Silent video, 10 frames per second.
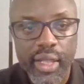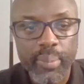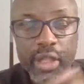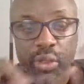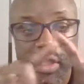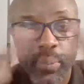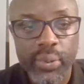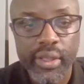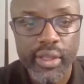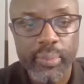and make sure it's
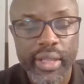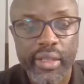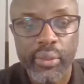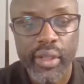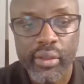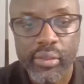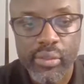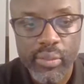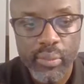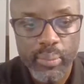printed, by the way.
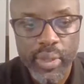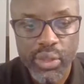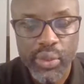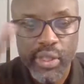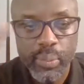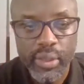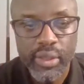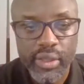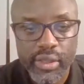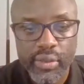Make sure it's
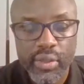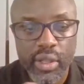printed.